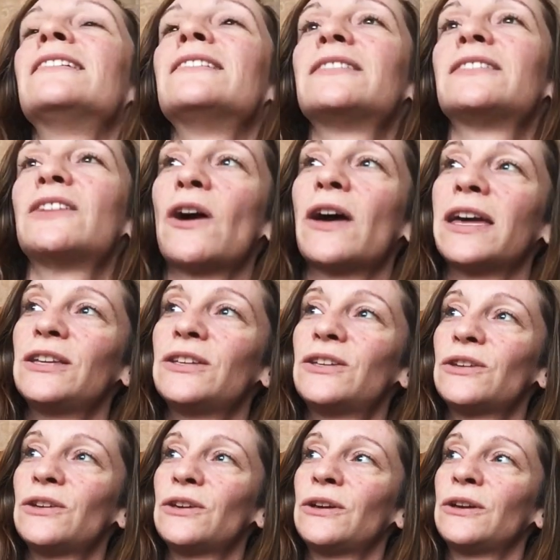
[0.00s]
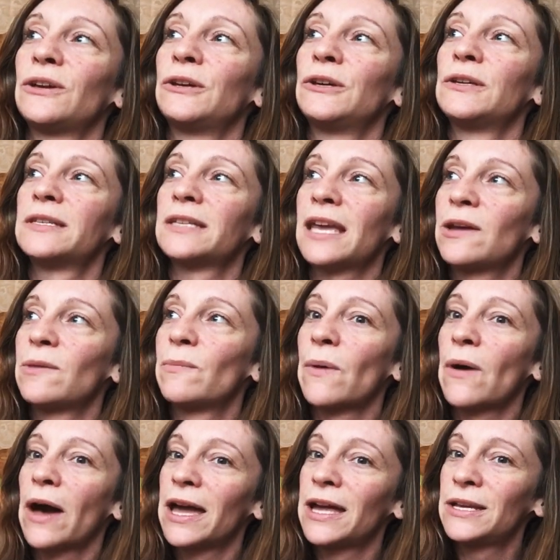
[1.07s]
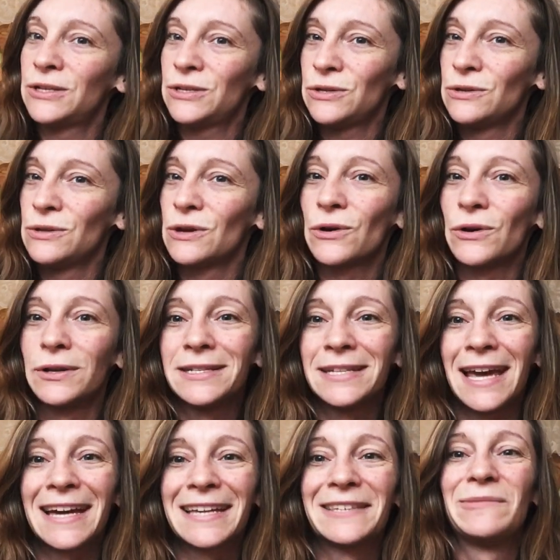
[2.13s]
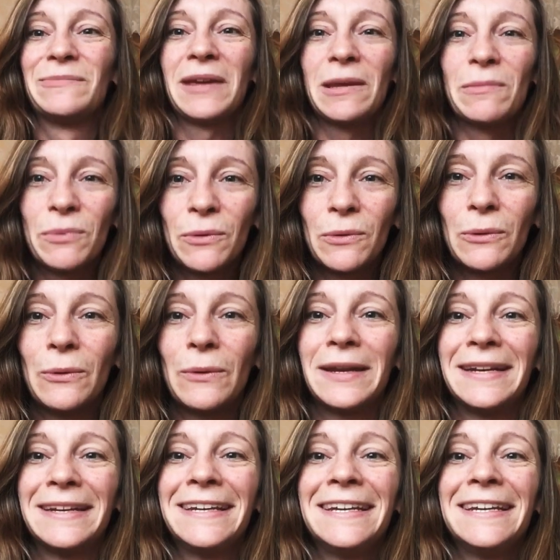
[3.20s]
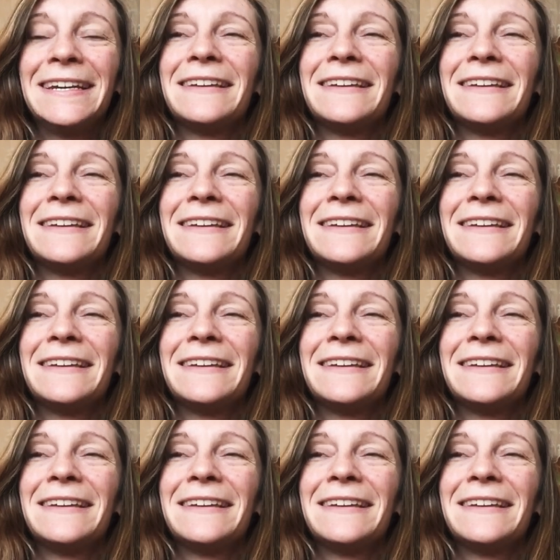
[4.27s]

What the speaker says: starting to say goodbye to the contacts and people and